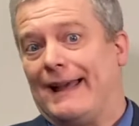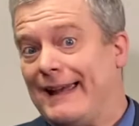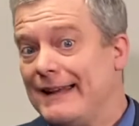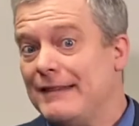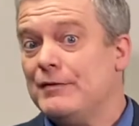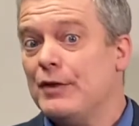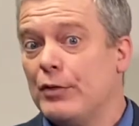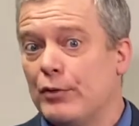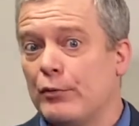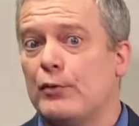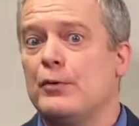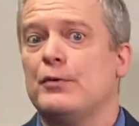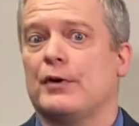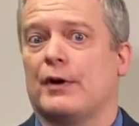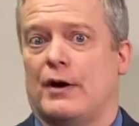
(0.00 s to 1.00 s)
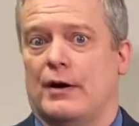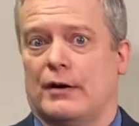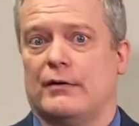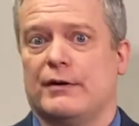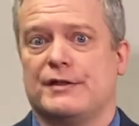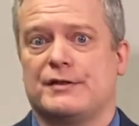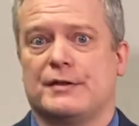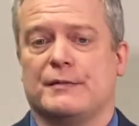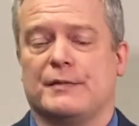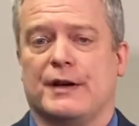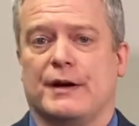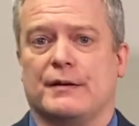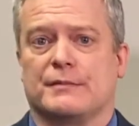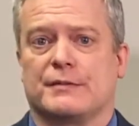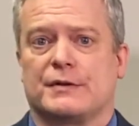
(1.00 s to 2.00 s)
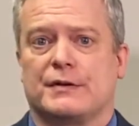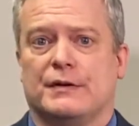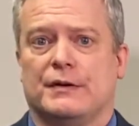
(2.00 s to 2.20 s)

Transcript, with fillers: even through the concrete sometimes.